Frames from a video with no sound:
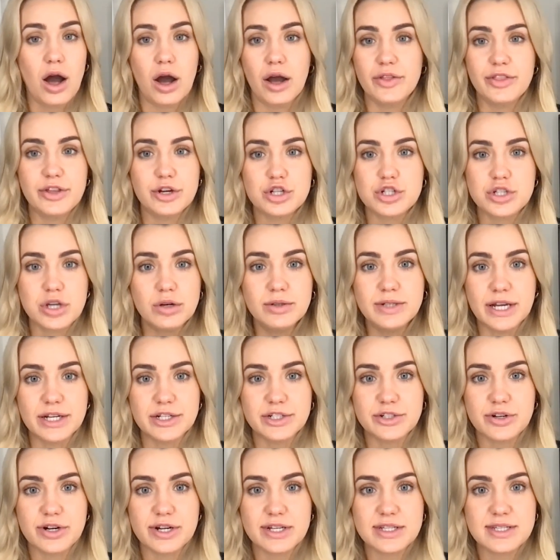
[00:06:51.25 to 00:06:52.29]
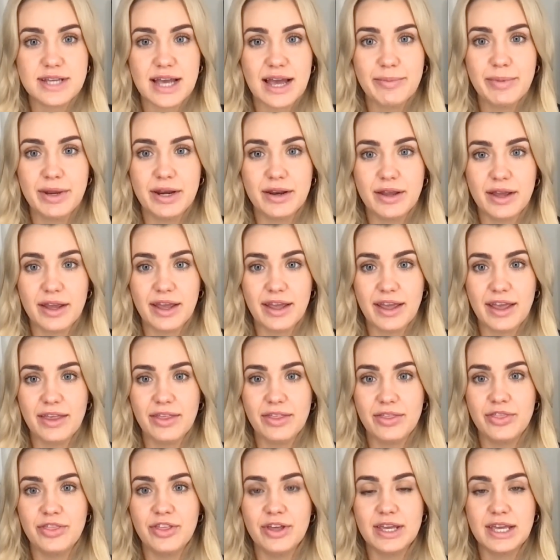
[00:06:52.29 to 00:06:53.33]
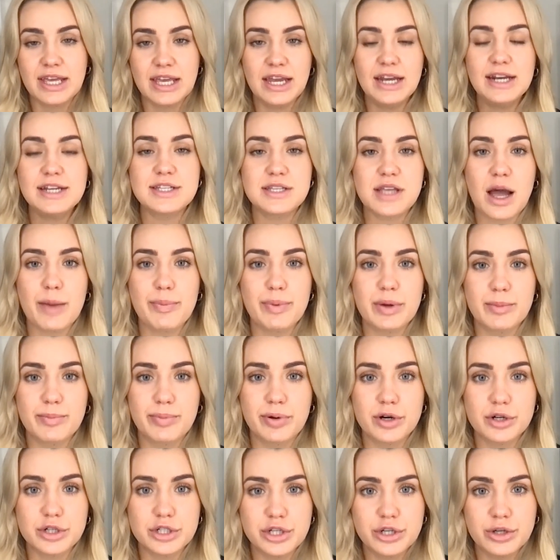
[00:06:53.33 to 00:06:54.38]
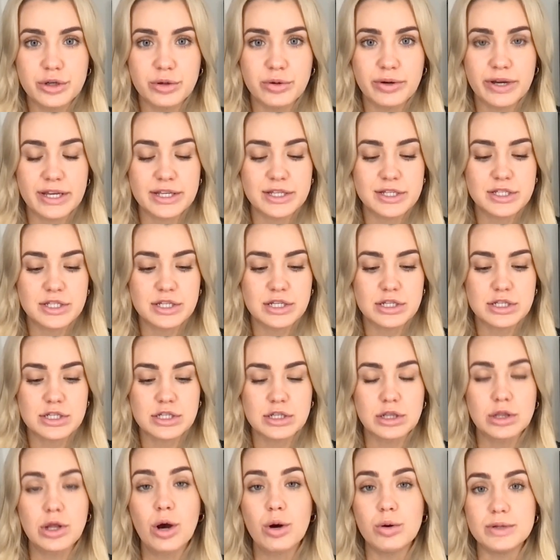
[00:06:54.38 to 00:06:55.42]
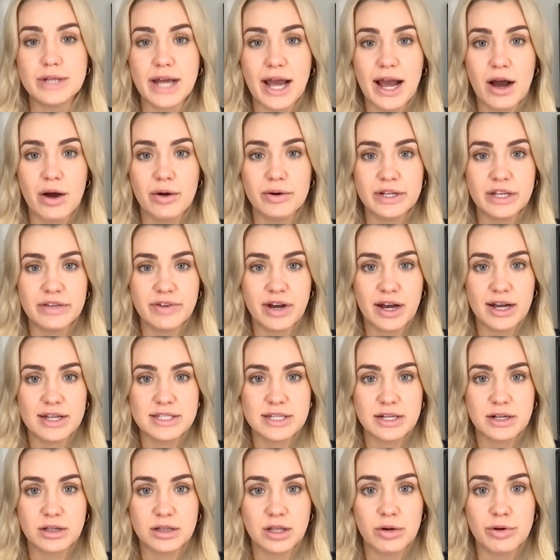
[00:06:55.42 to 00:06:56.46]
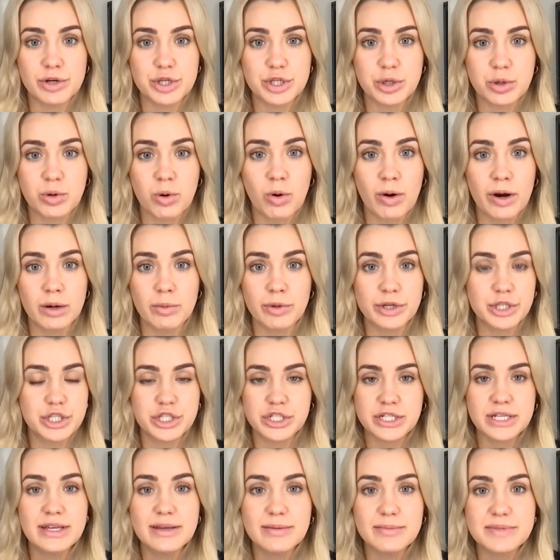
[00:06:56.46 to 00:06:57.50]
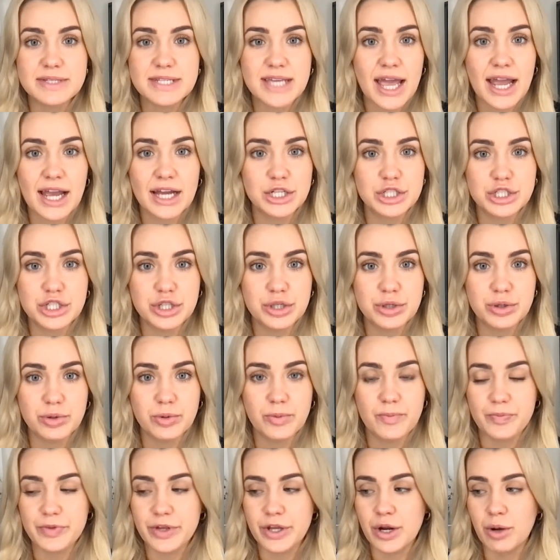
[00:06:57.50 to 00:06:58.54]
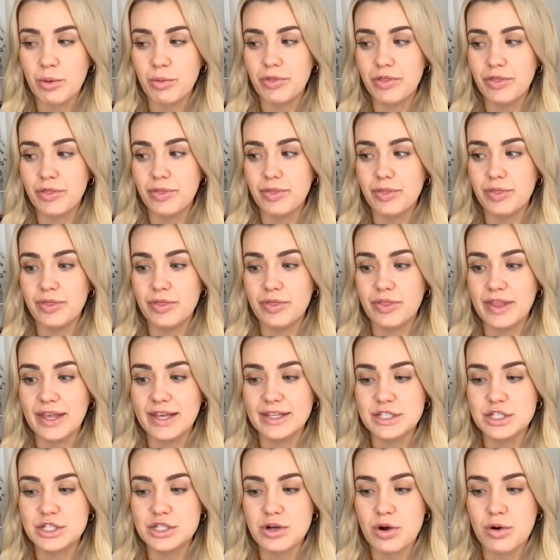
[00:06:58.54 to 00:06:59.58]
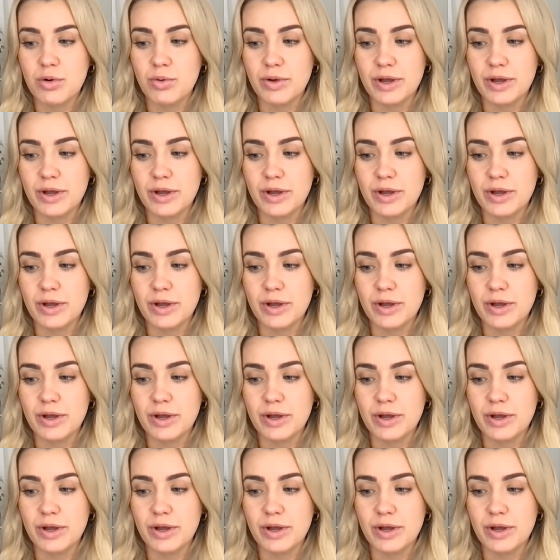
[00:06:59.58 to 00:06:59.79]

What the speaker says: They're so dangerous. I mean, the key to stopping Purdue is to slow down Eva Hudson and Chloe Chicoine, which teams can't do. It's so